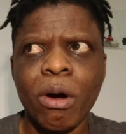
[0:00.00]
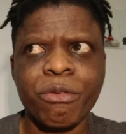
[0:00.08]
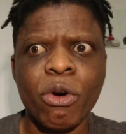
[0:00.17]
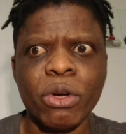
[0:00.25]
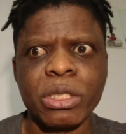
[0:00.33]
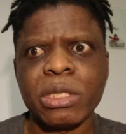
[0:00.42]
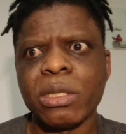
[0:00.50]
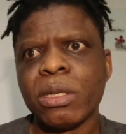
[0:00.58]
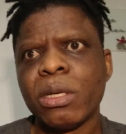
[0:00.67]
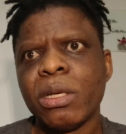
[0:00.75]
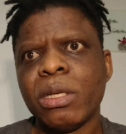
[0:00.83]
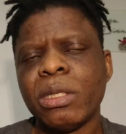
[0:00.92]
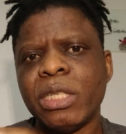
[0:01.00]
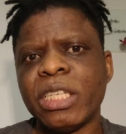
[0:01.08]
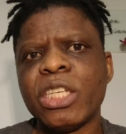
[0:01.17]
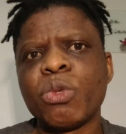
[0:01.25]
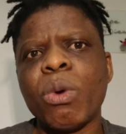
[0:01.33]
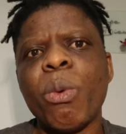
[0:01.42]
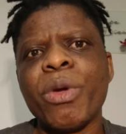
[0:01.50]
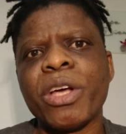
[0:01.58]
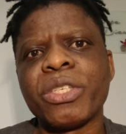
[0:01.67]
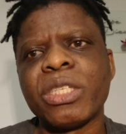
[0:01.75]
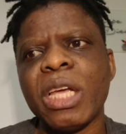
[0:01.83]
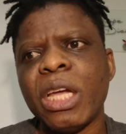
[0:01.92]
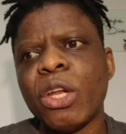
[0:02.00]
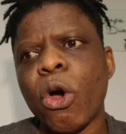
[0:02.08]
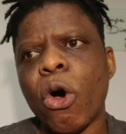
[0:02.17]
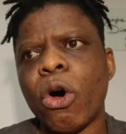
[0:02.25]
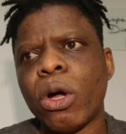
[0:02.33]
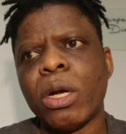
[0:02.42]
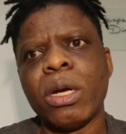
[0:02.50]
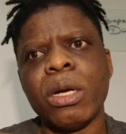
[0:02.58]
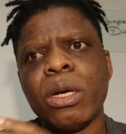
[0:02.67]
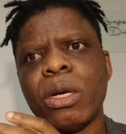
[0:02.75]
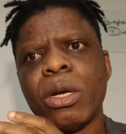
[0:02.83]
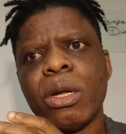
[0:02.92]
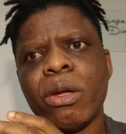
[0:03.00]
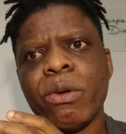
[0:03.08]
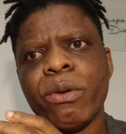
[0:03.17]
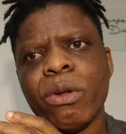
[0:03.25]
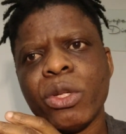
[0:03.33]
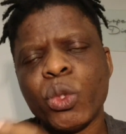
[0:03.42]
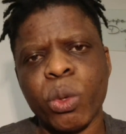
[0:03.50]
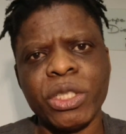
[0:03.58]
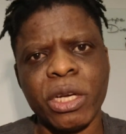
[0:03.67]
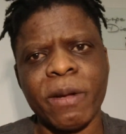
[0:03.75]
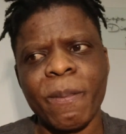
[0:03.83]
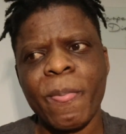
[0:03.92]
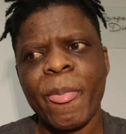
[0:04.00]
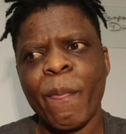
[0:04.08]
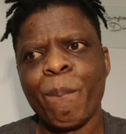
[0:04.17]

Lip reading: Of course, this is what we are seeing on Twitter.